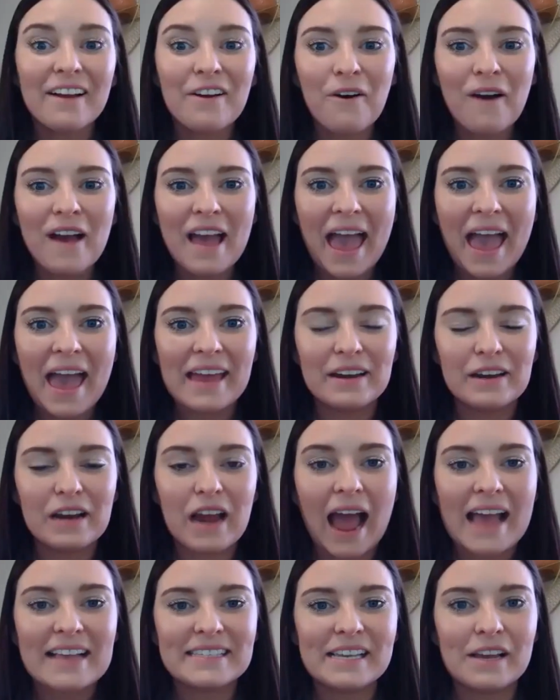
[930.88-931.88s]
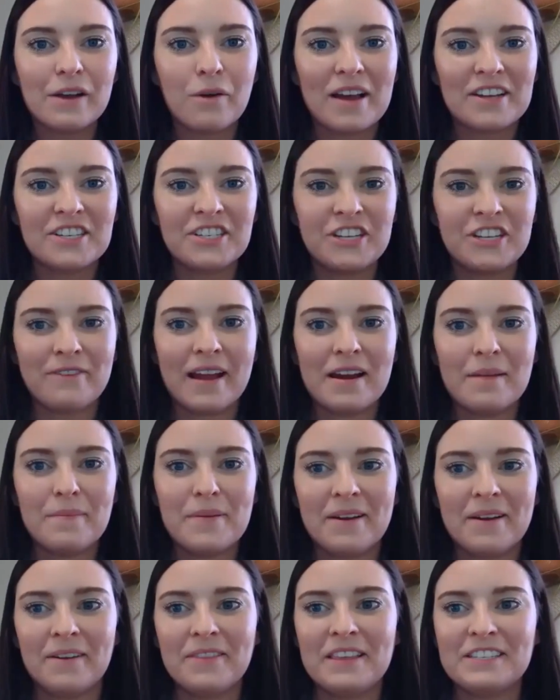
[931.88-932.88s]
yeah go ahead i see a question right up
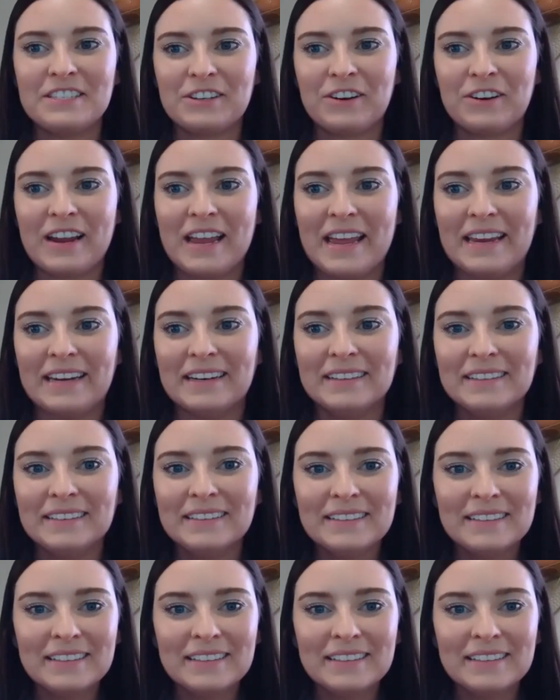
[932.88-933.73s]
here on the screen